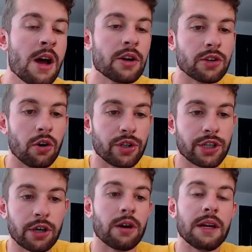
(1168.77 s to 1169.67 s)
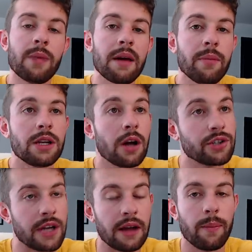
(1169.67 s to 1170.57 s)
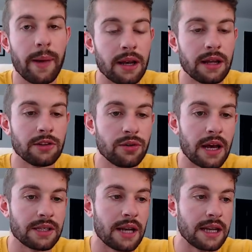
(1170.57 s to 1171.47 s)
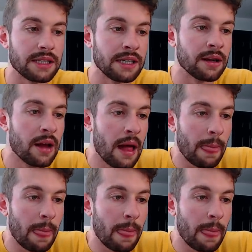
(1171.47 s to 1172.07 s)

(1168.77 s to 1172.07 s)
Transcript: So sure, he might be touchdown dependent in 2019,